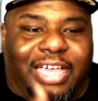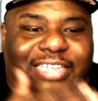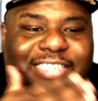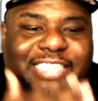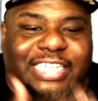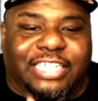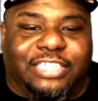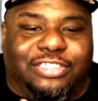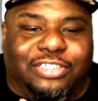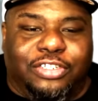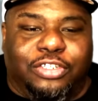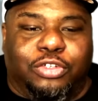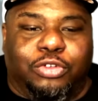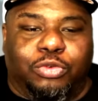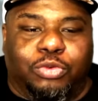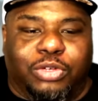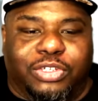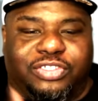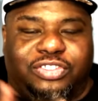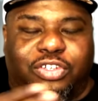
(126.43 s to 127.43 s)
are teaching
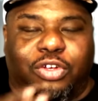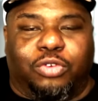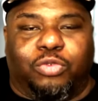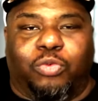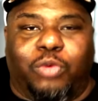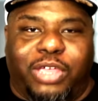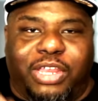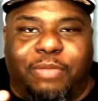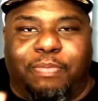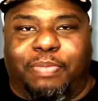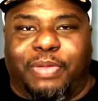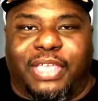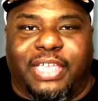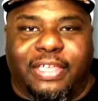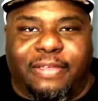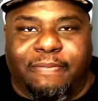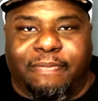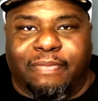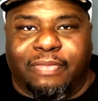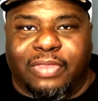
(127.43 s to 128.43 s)
you a certain way to
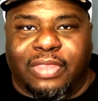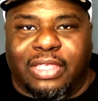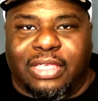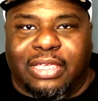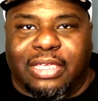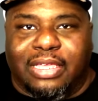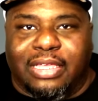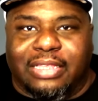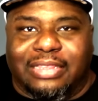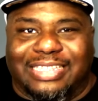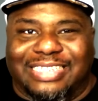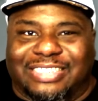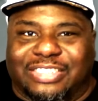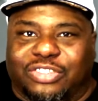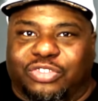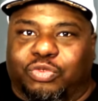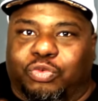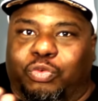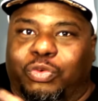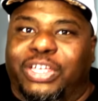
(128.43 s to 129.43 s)
be, this
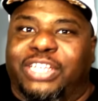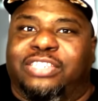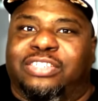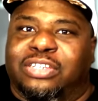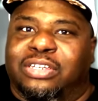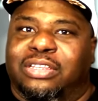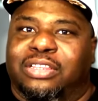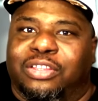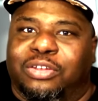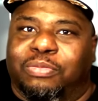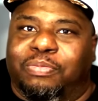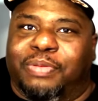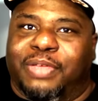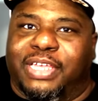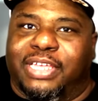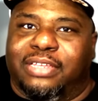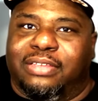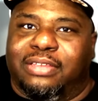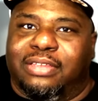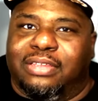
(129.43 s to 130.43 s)
is reaching a little
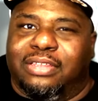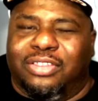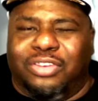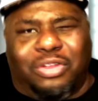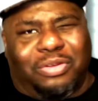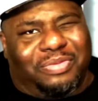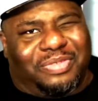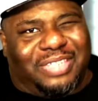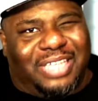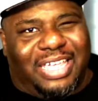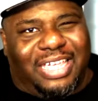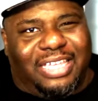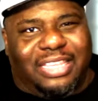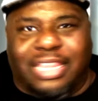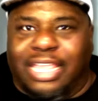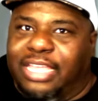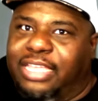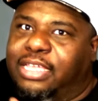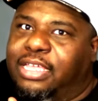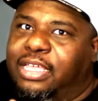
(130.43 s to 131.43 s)
bit. You know what I'm saying?
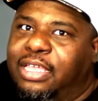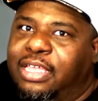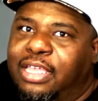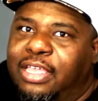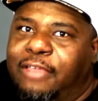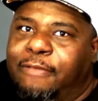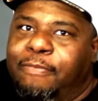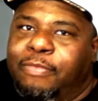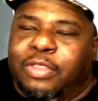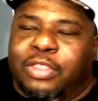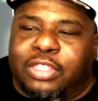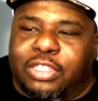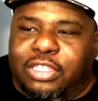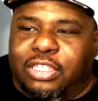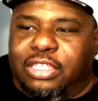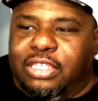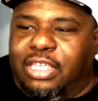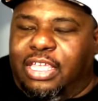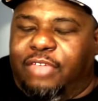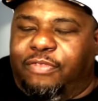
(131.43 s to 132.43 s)
Like,
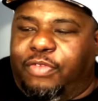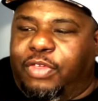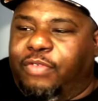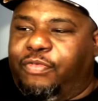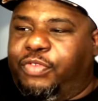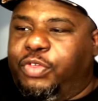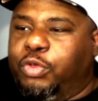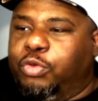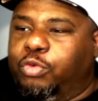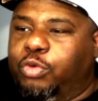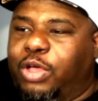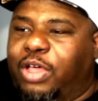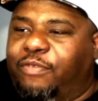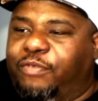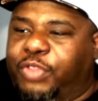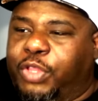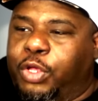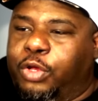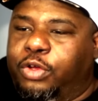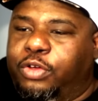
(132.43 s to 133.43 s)
if, if you have
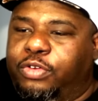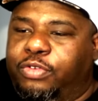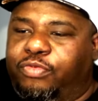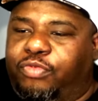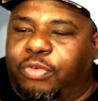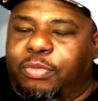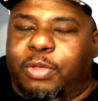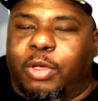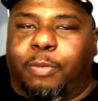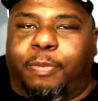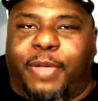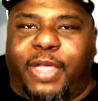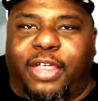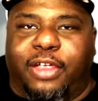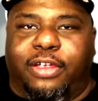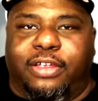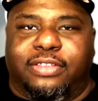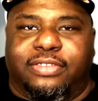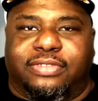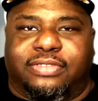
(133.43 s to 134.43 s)
learned from your
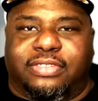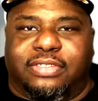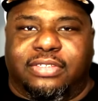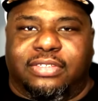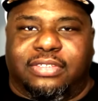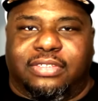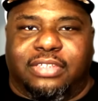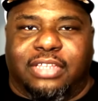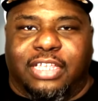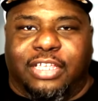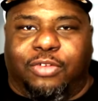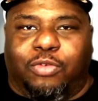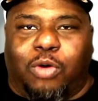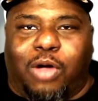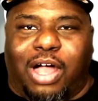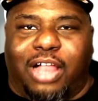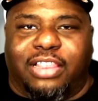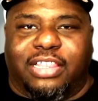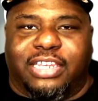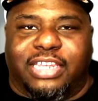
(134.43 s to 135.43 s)
parents
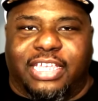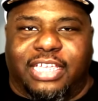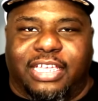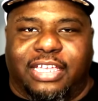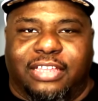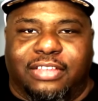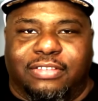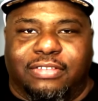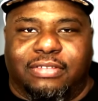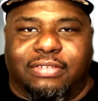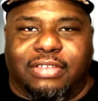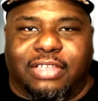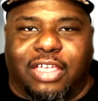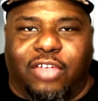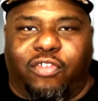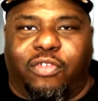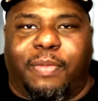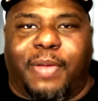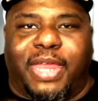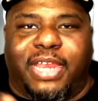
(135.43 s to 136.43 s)
equality and
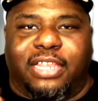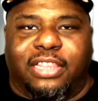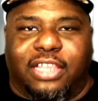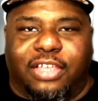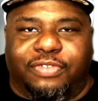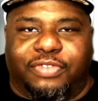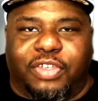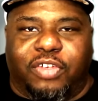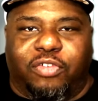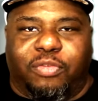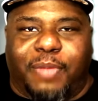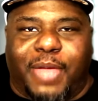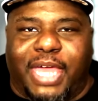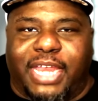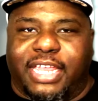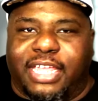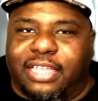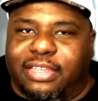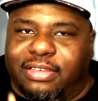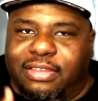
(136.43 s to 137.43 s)
everybody loves
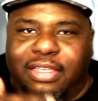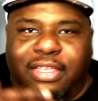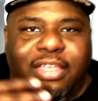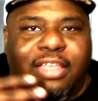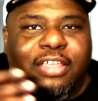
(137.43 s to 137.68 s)
everybody and